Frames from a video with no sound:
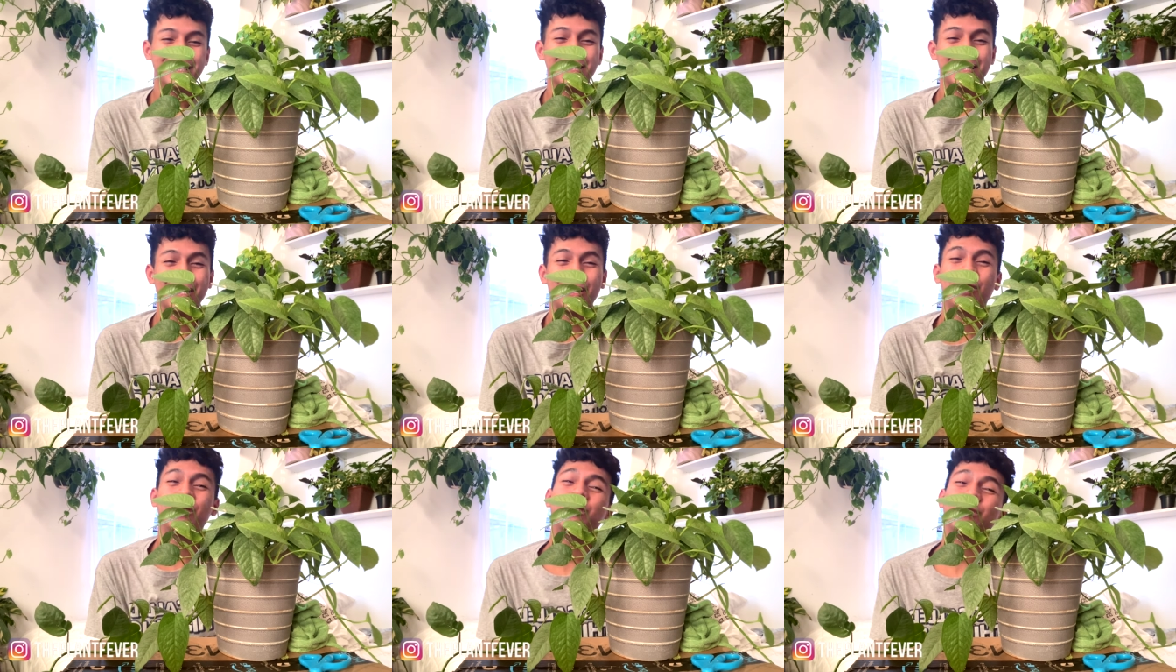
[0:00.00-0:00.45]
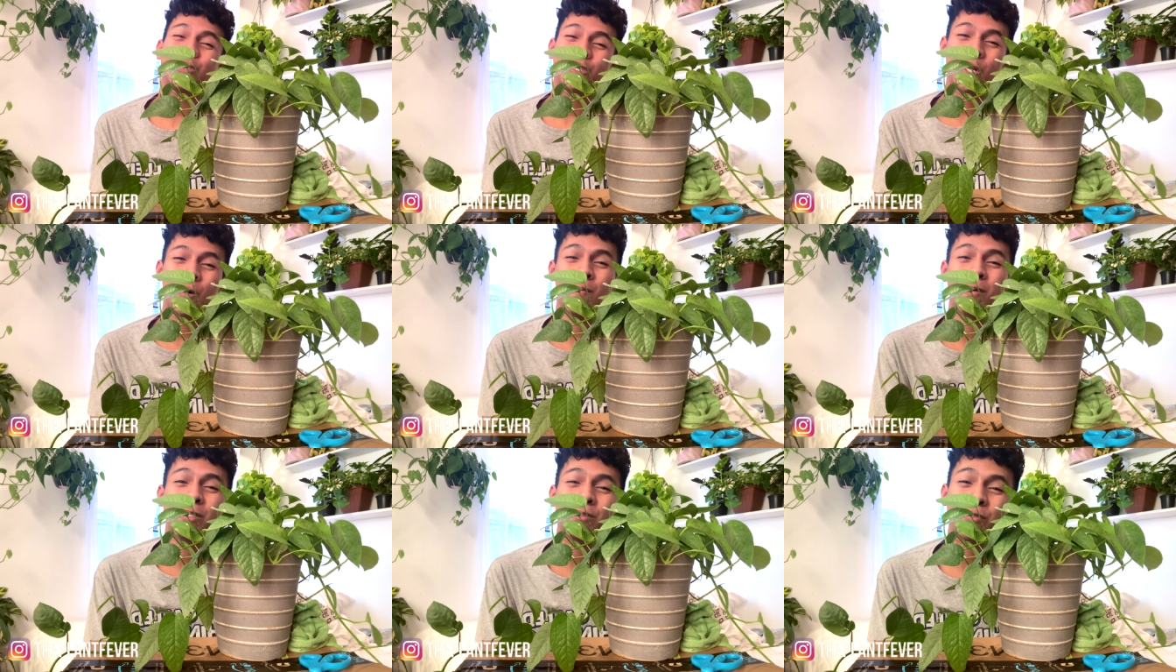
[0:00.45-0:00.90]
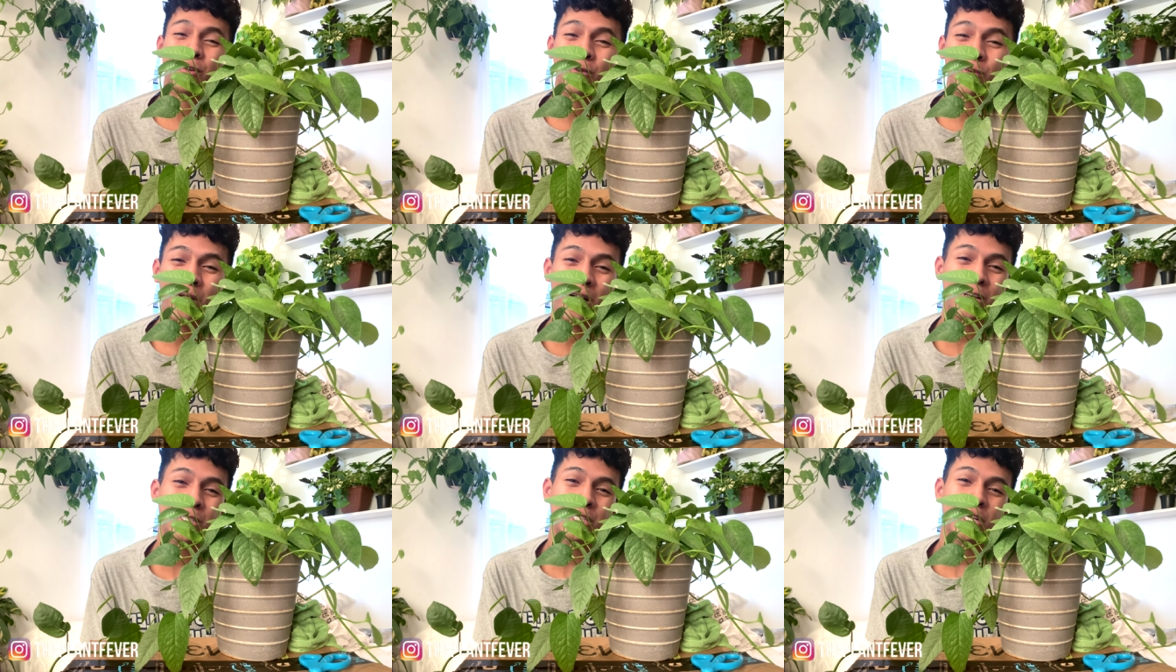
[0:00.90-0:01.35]
thank you so much for
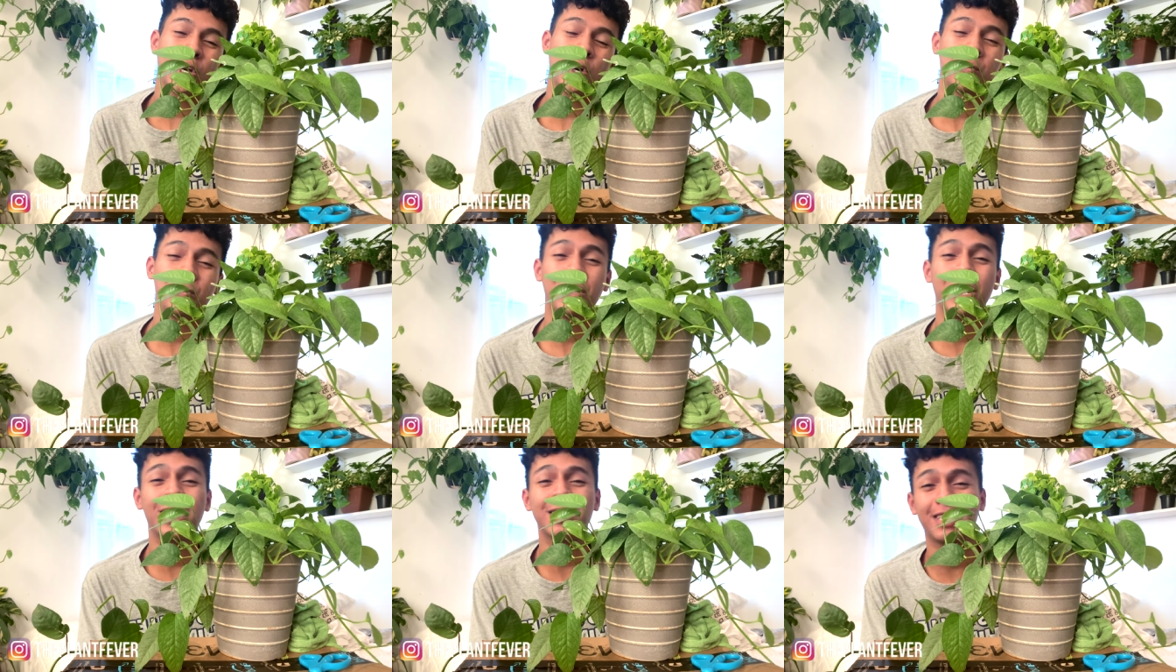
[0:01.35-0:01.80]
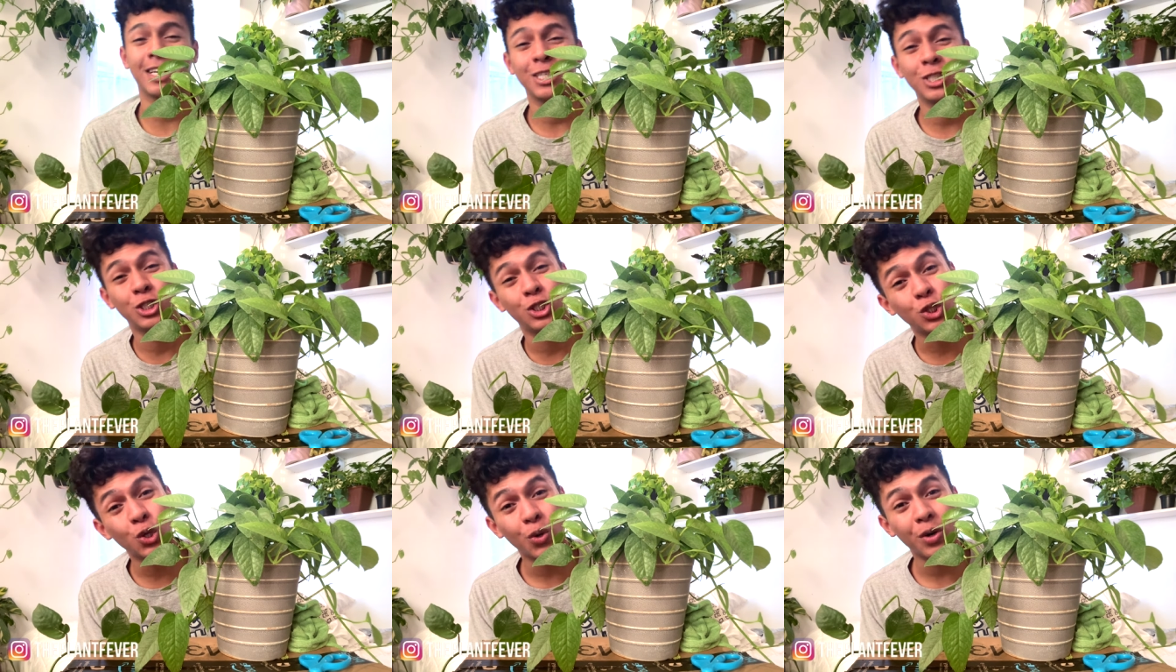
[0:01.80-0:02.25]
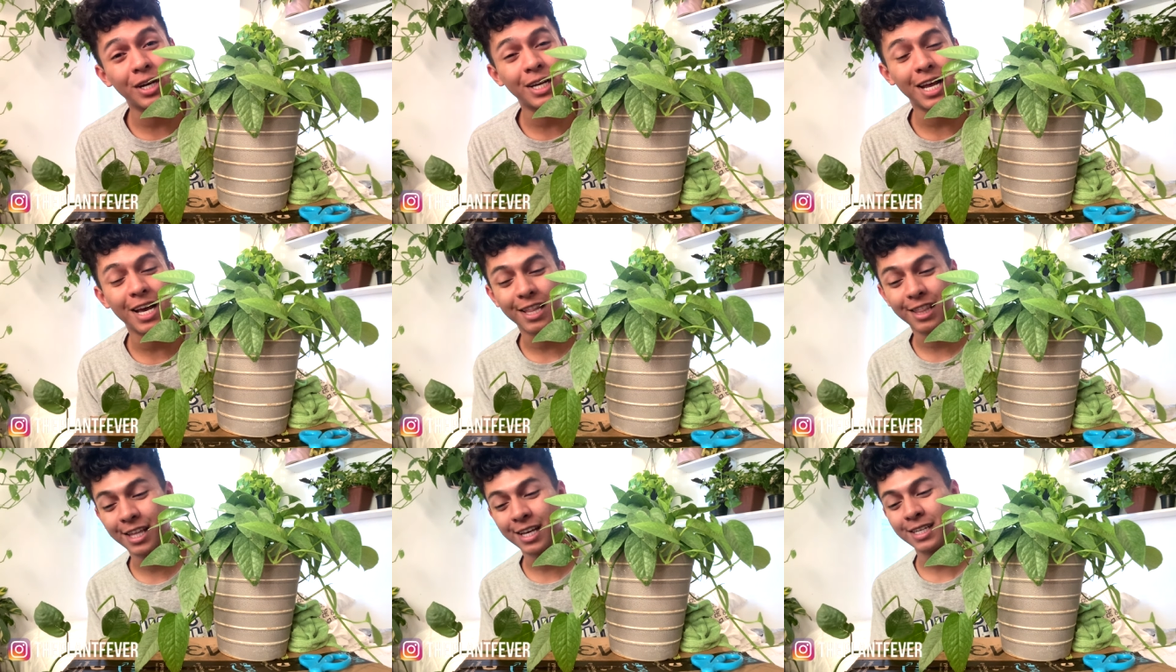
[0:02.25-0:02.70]
watching. Hope you guys enjoyed
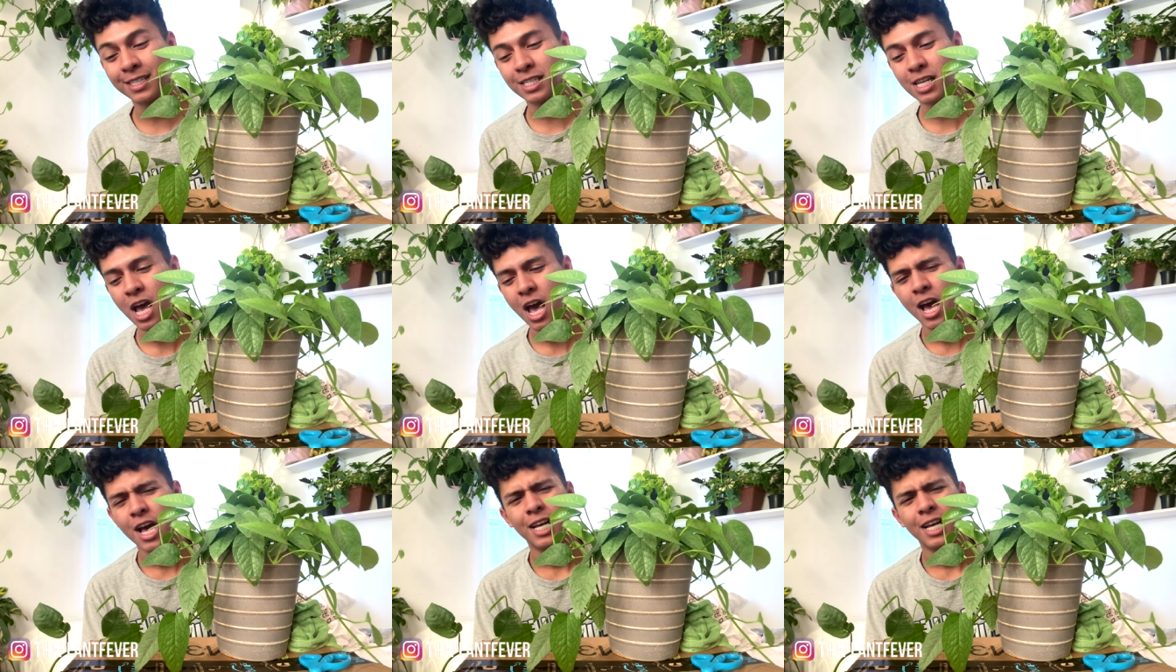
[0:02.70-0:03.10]
this,